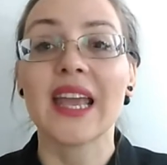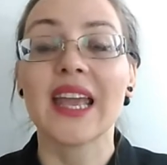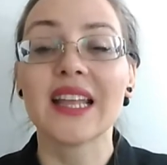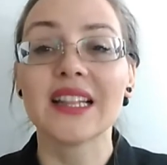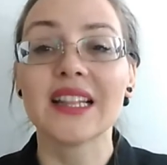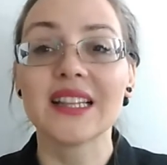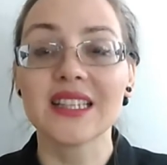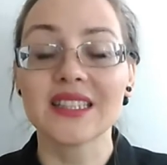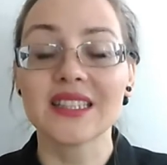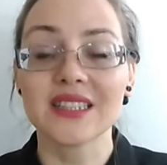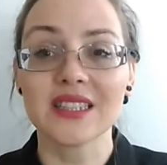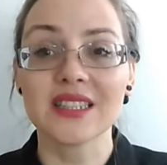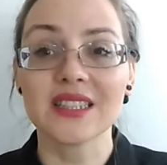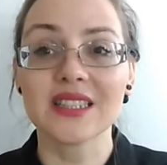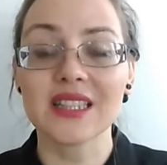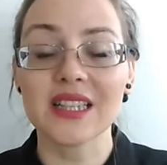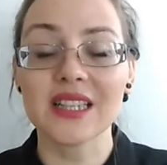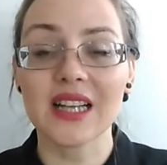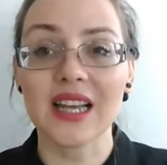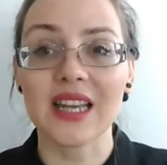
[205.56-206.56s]
And this
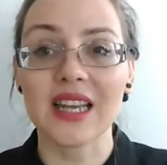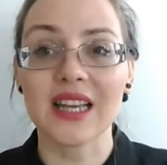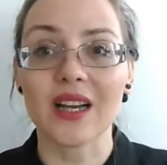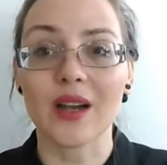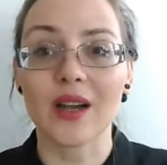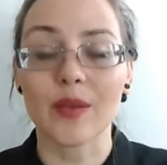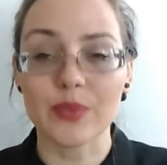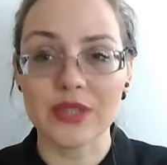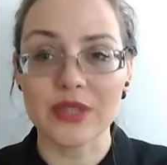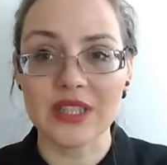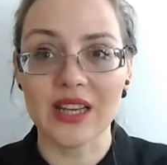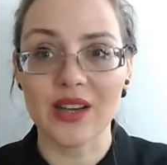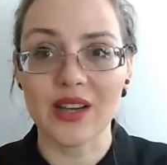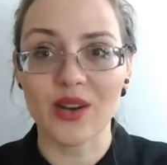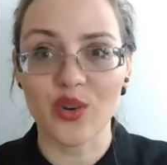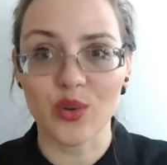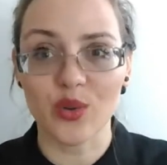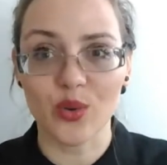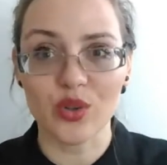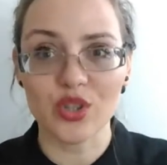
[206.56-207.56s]
is like a
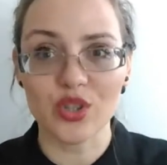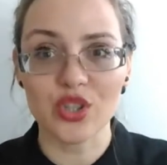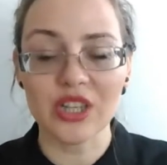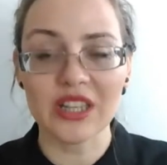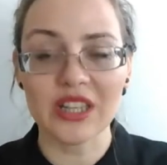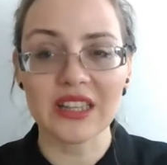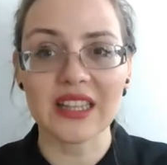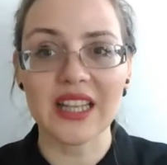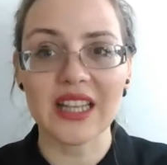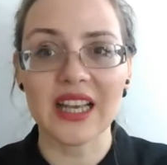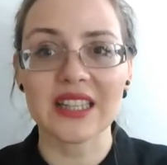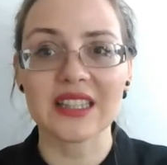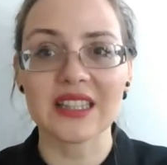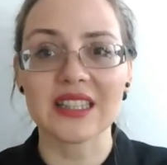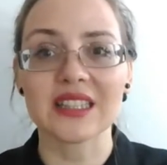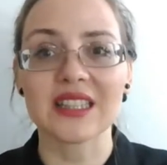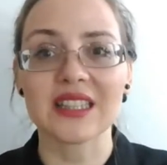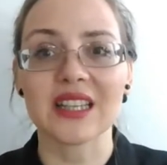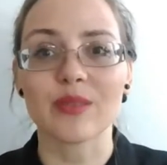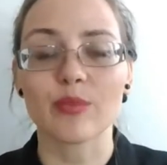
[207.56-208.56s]
psychological
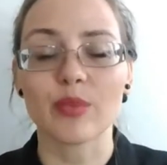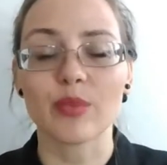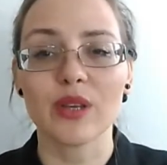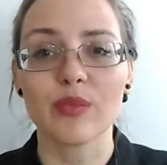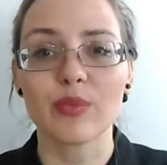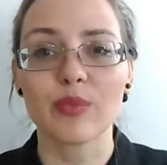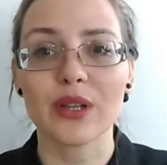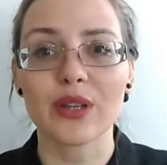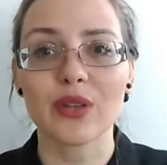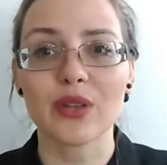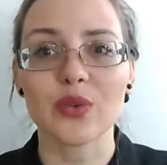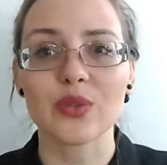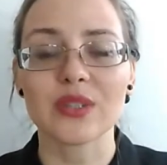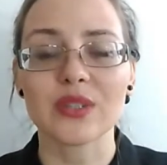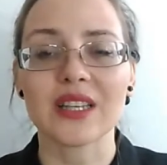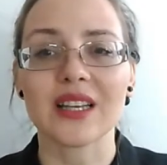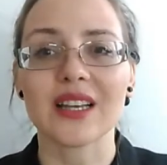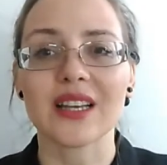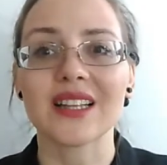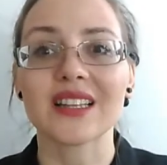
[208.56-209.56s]
tactic that people use,
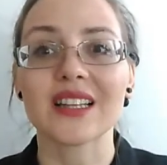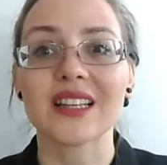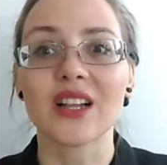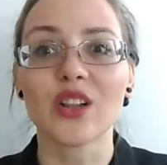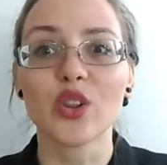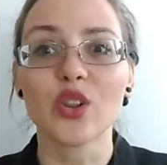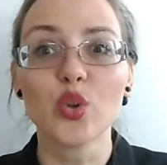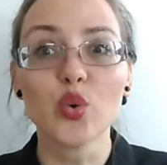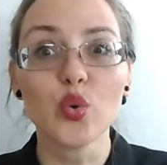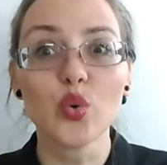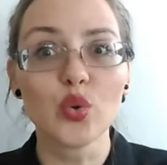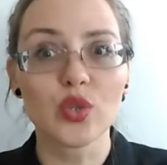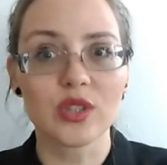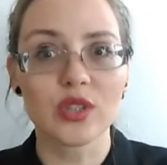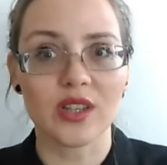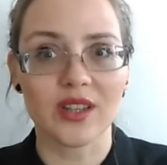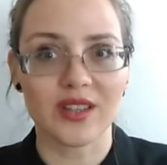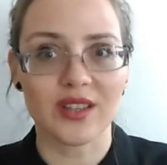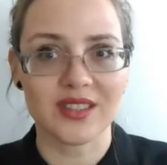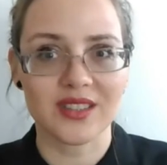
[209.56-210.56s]
the
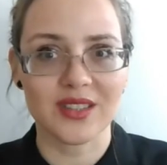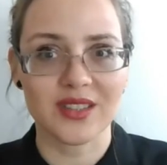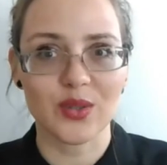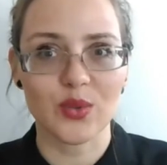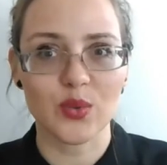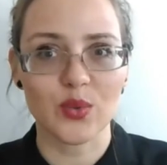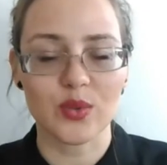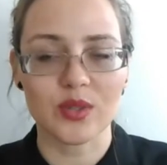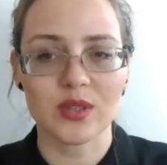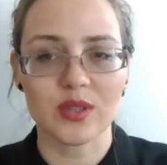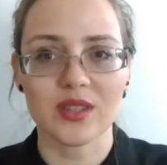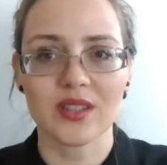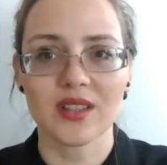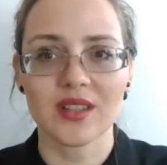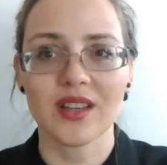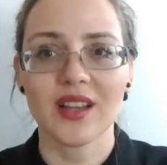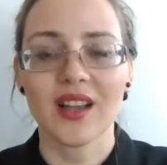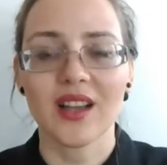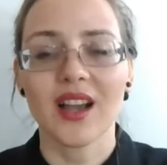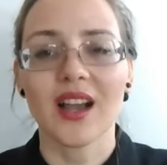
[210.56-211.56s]
losers use.
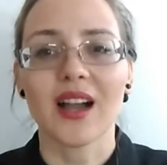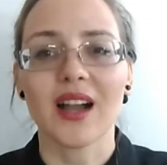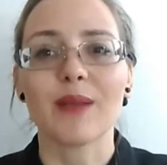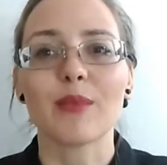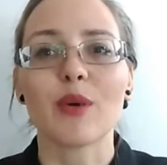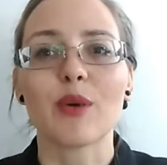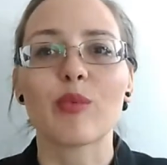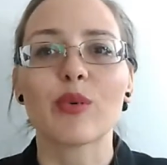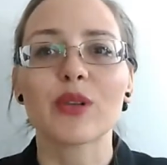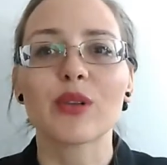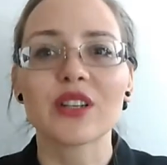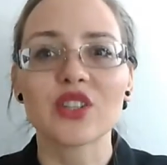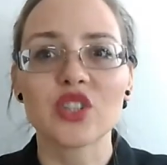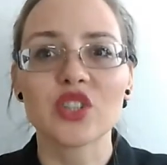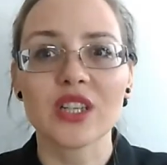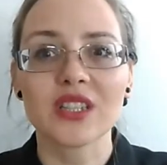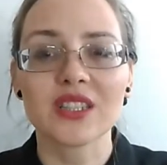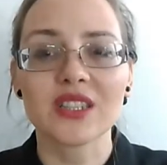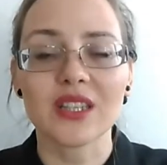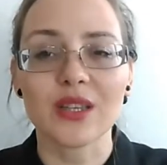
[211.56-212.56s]
I'm
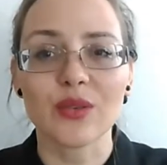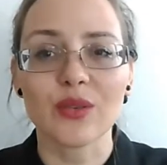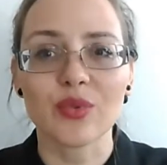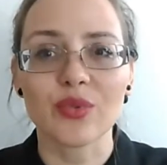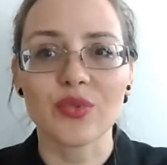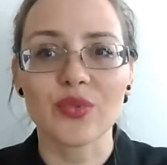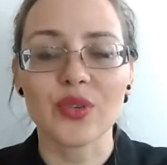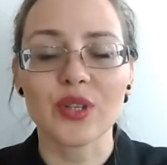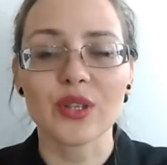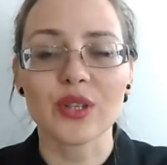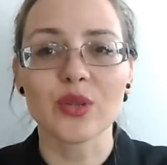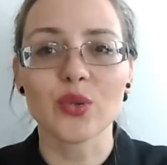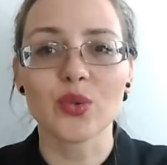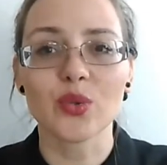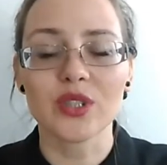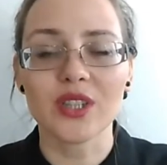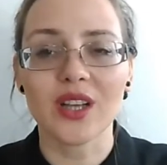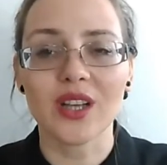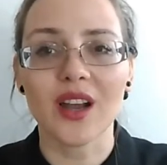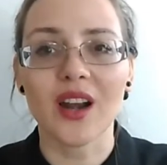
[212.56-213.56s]
apologizing if you feel
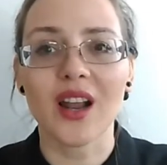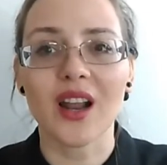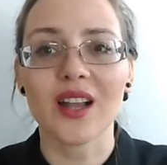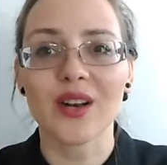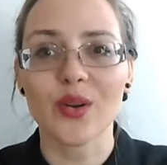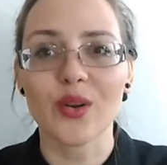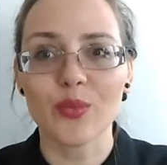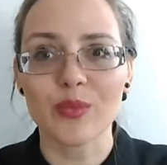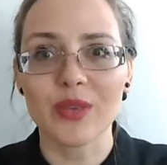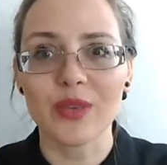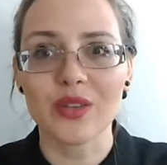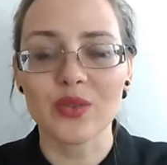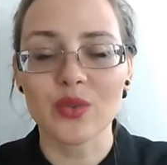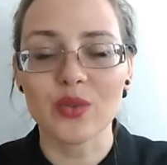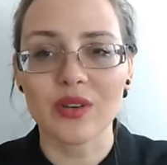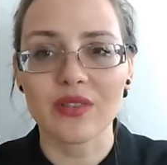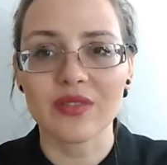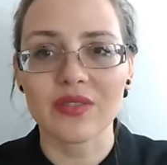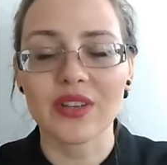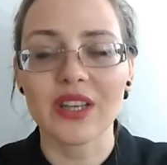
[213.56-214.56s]
loser. I don't mean to
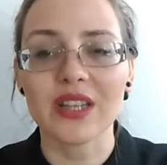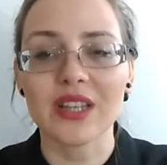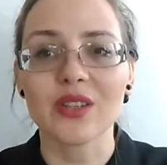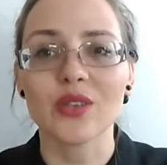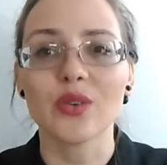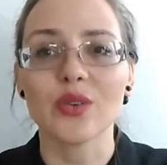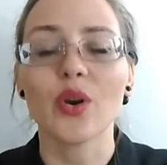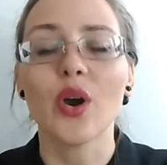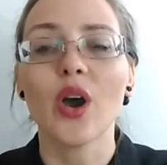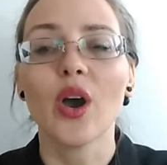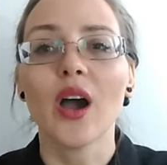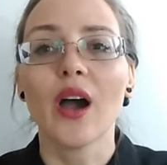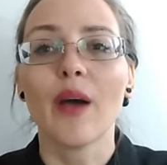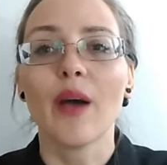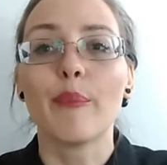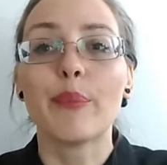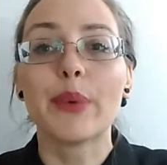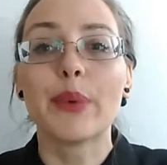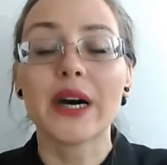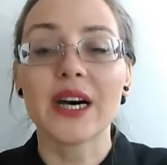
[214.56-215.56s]
offend you.
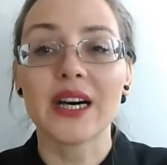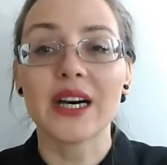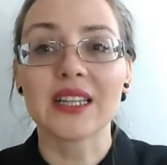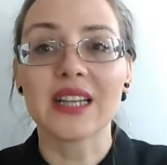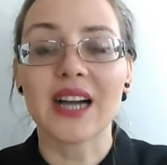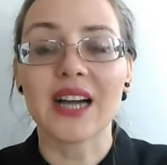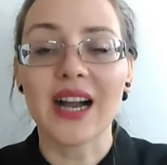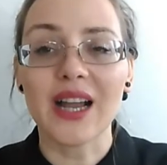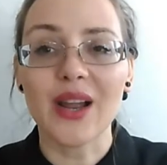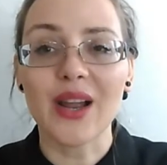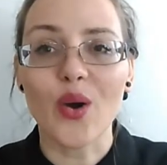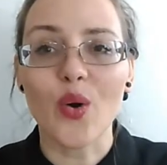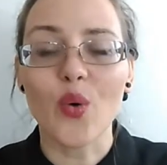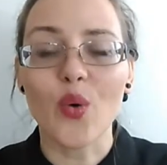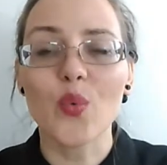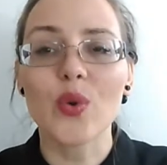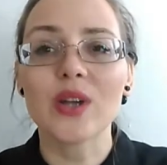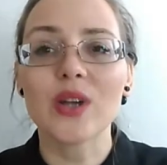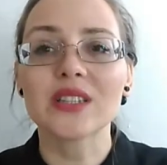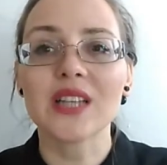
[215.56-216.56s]
But I
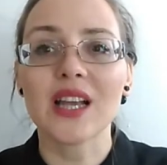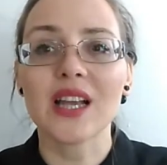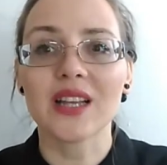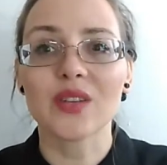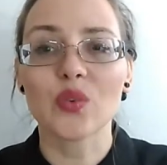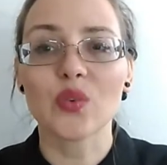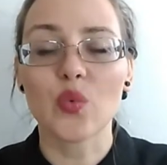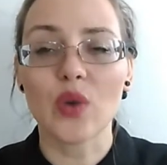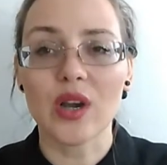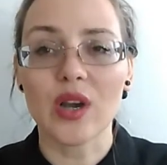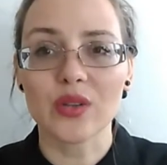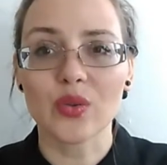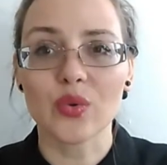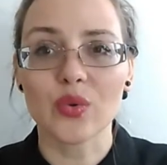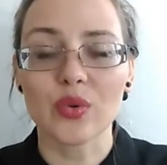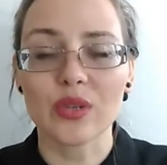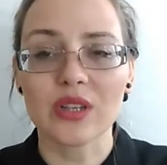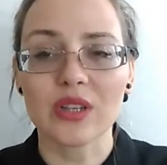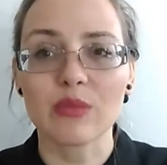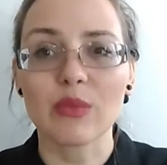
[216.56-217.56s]
always had one
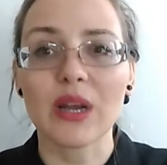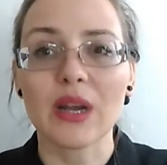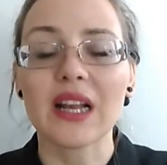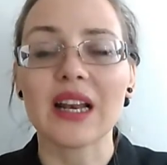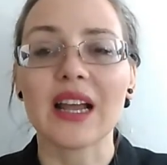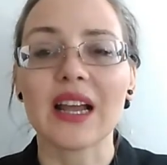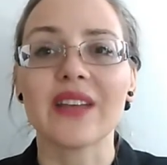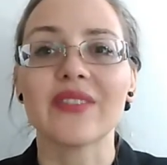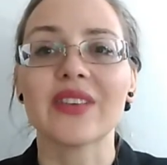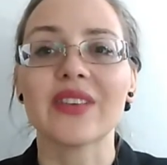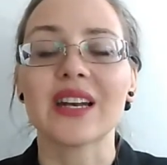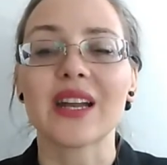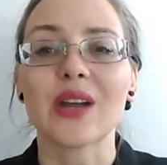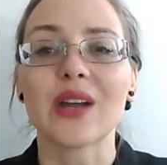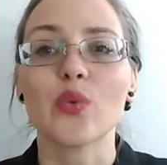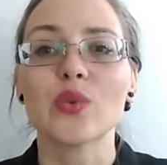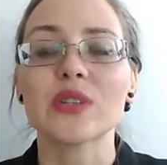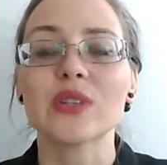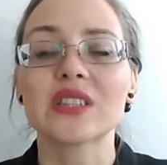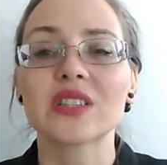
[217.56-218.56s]
rule in my life, and I
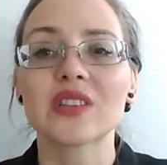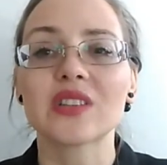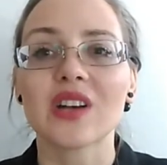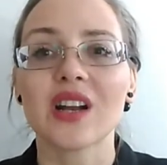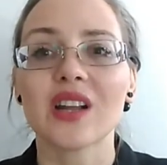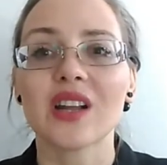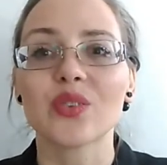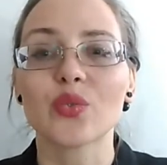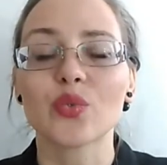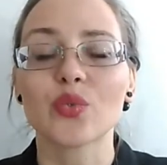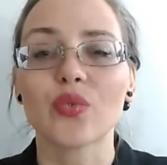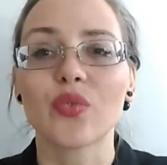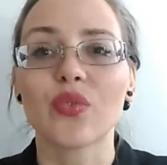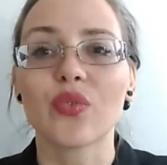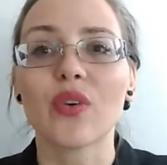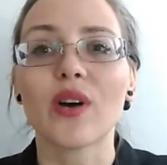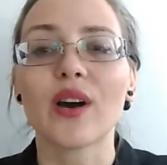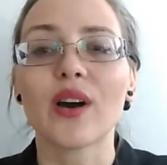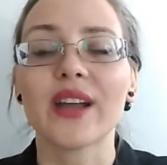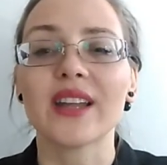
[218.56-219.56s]
always try to
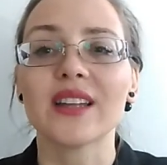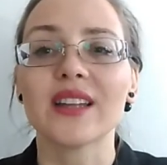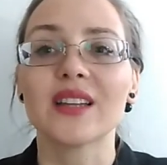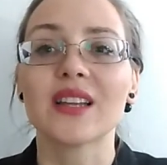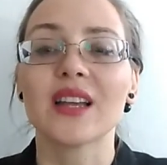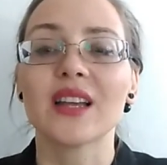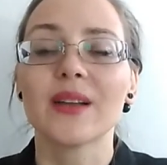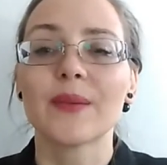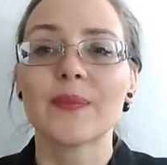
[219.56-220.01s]
find,